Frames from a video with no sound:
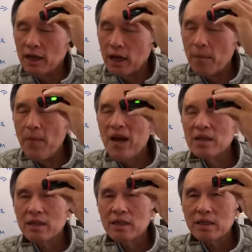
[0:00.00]
a
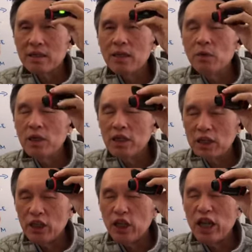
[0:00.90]
must even
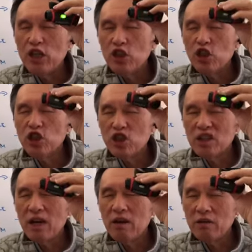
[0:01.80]
in the ancient
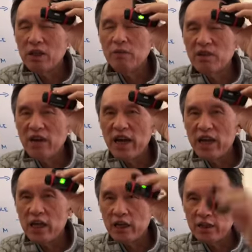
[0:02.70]
Shaolin
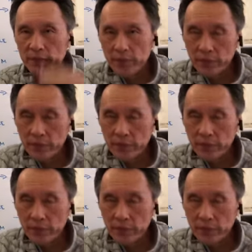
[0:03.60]
writing,